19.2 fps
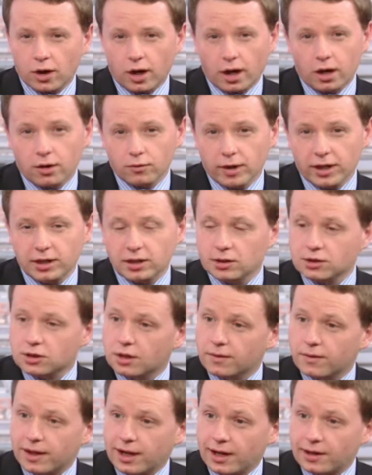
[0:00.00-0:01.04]
our ratings
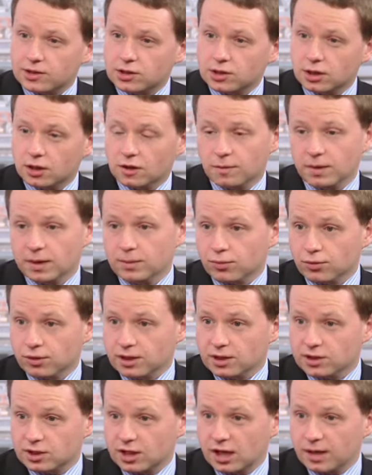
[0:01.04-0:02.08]
over the last year have been pretty
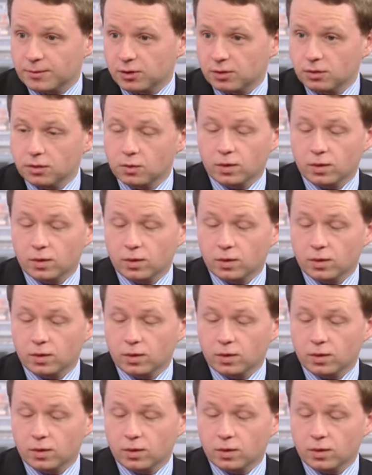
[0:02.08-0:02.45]
stable.